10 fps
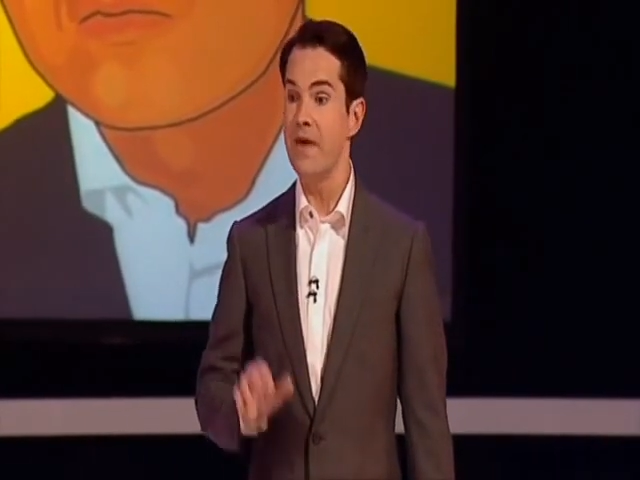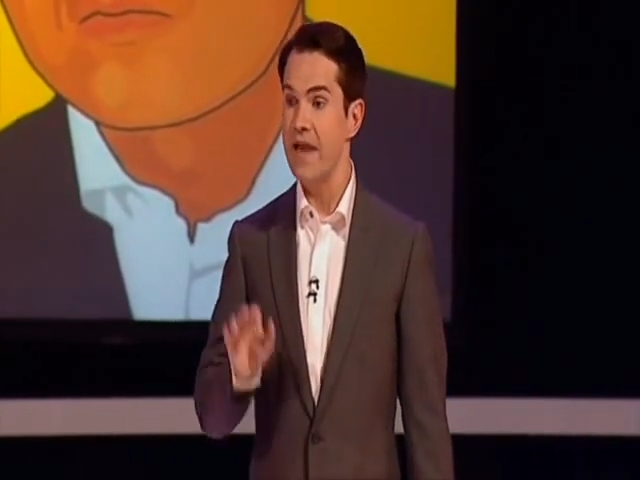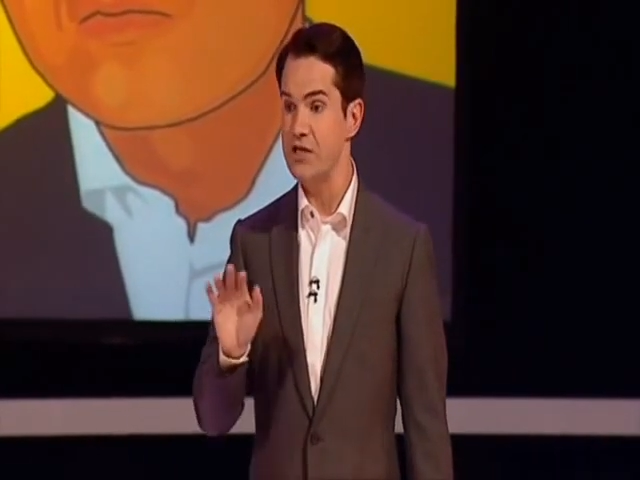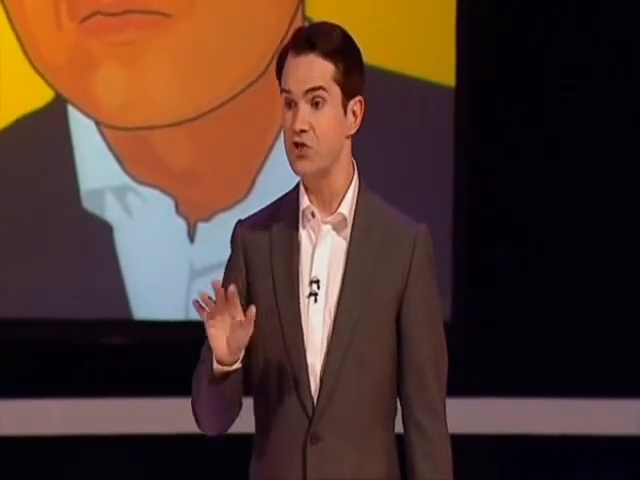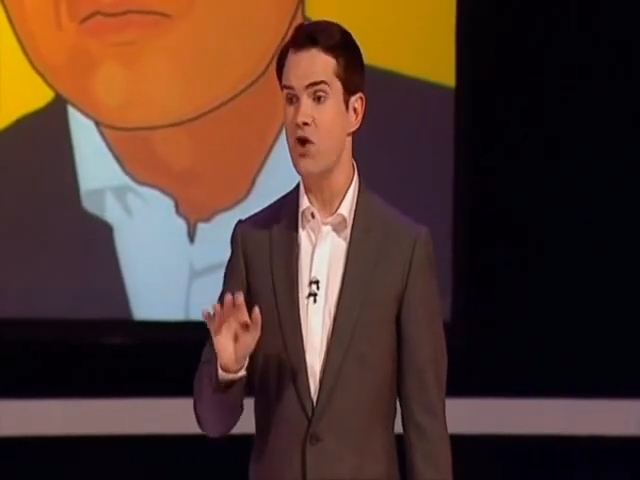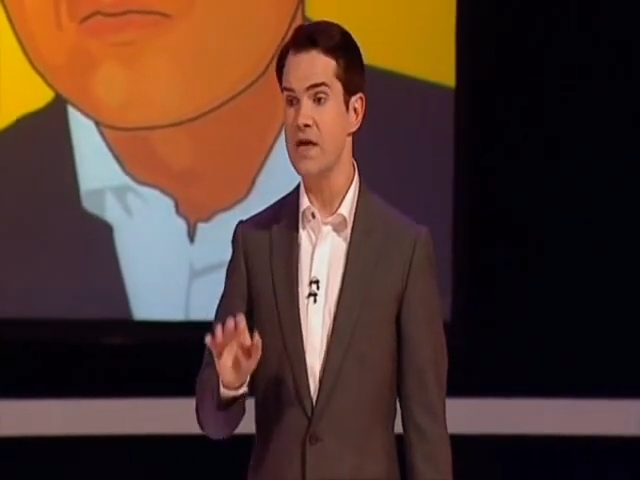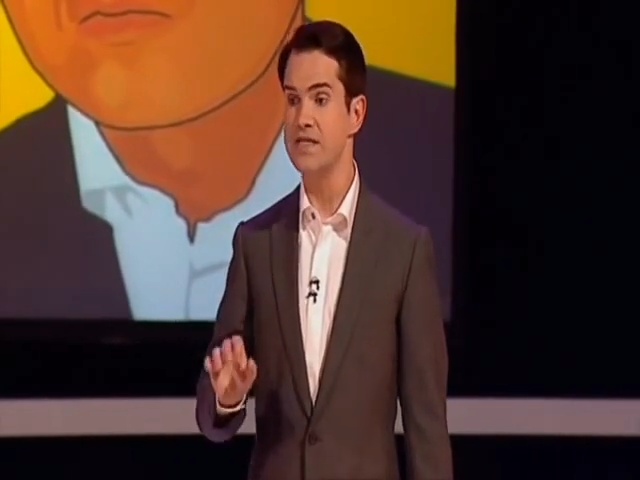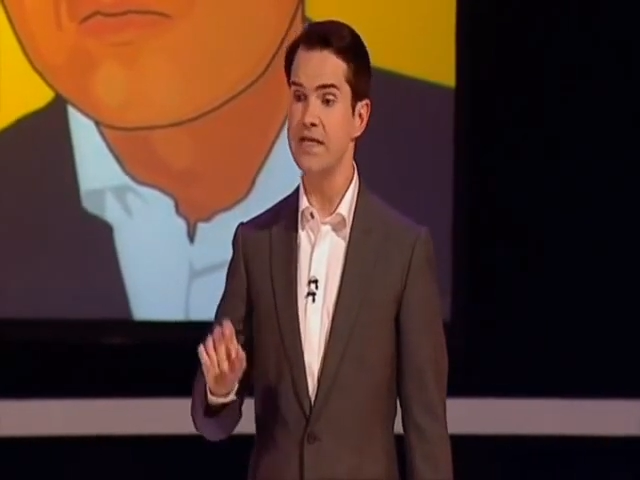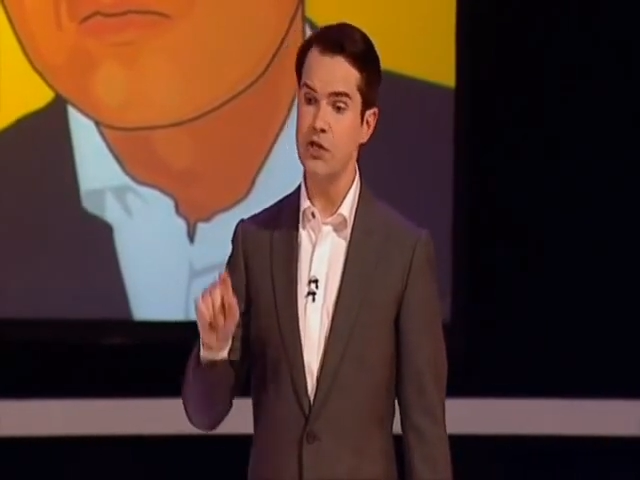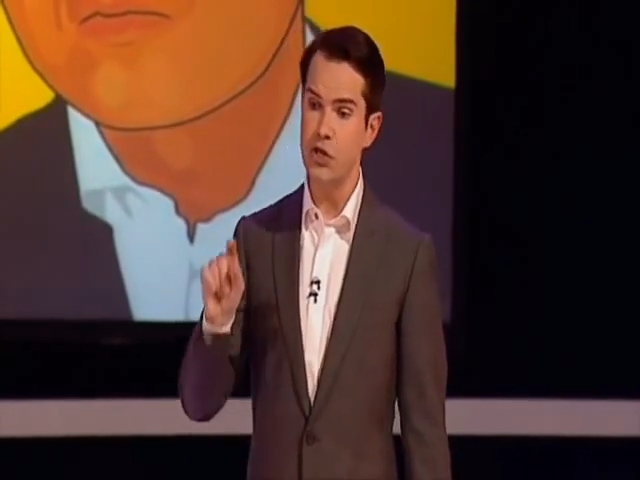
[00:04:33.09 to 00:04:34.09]
But let's try
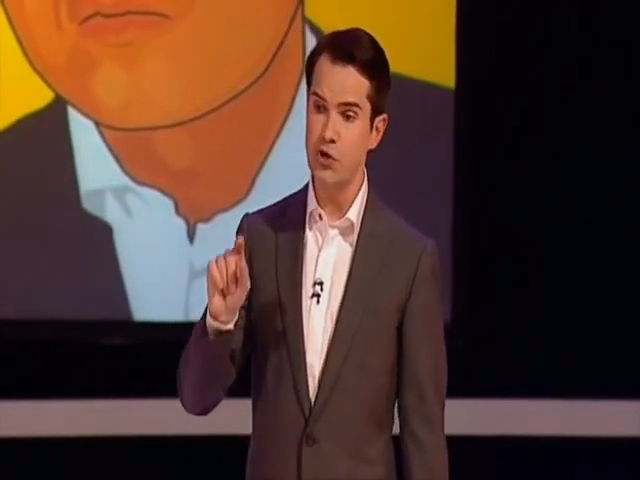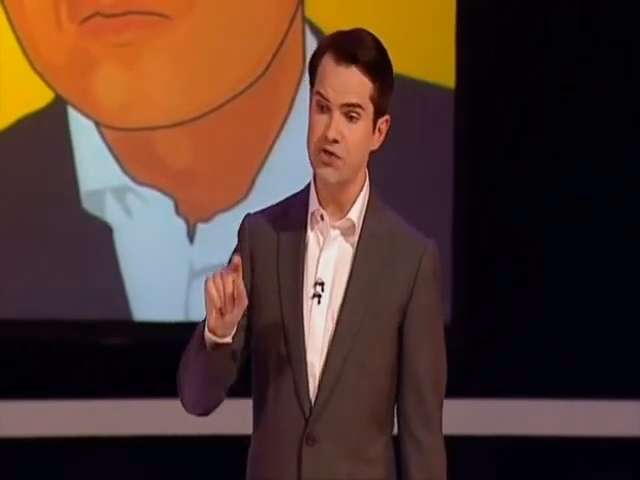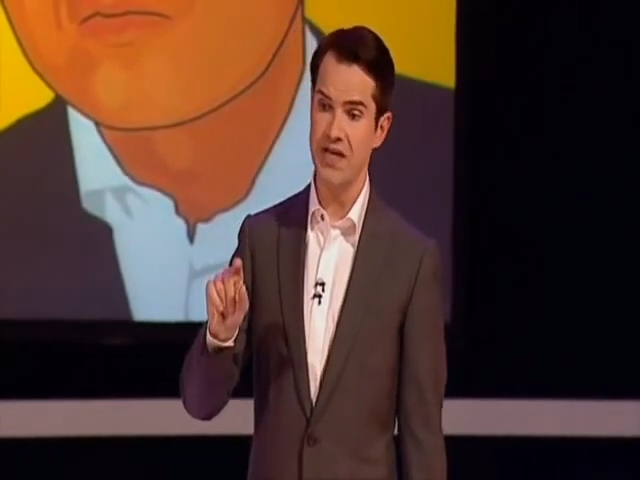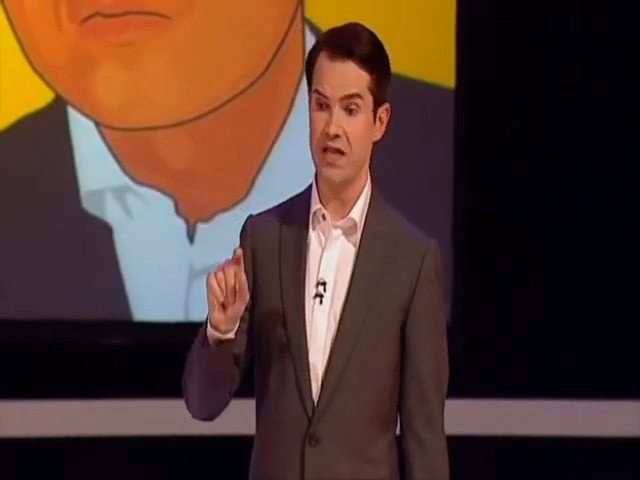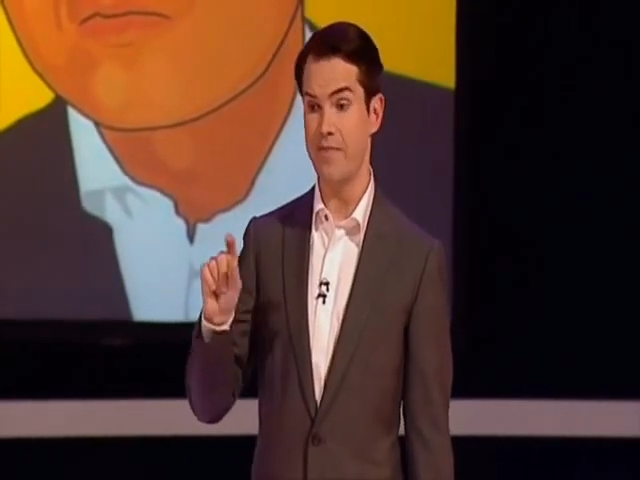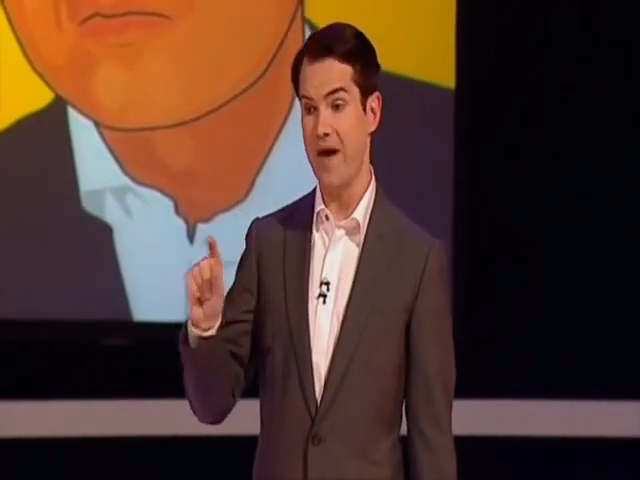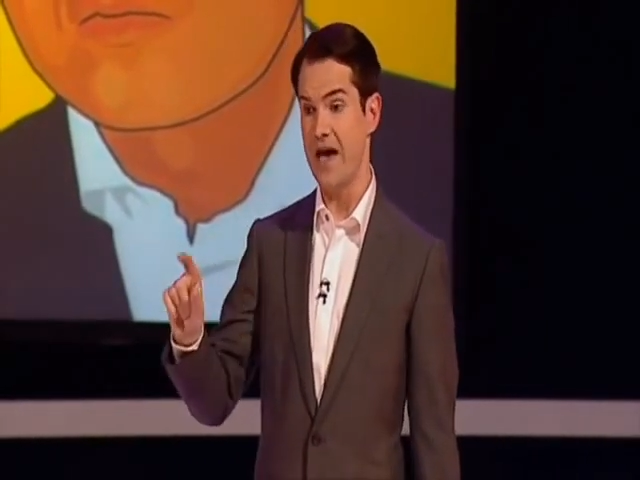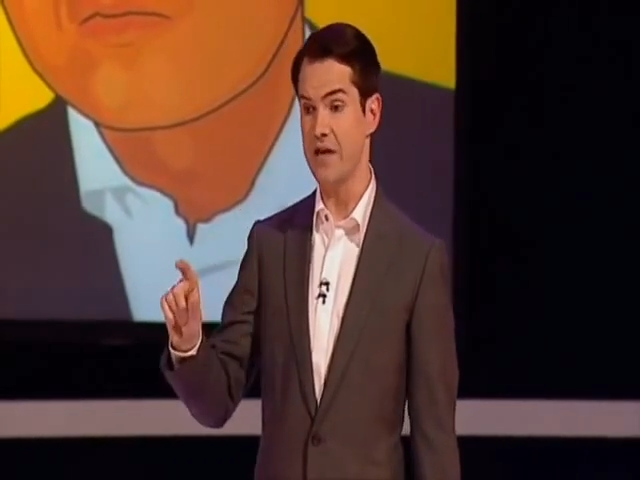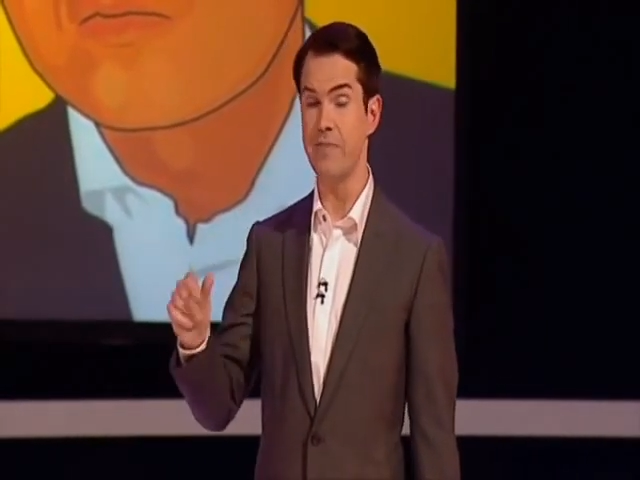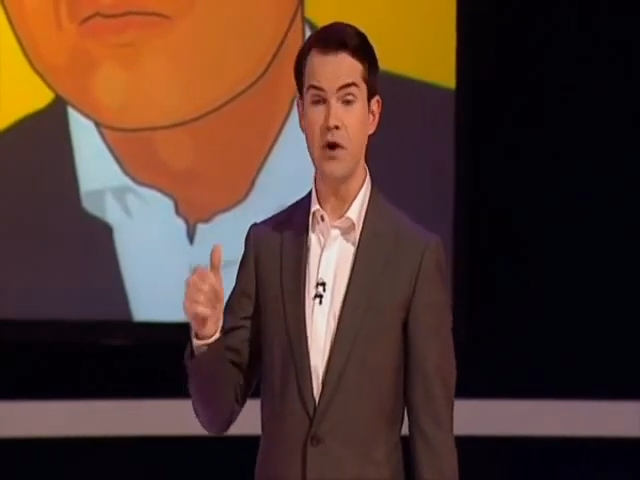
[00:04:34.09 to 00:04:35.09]
and see the good in the bad.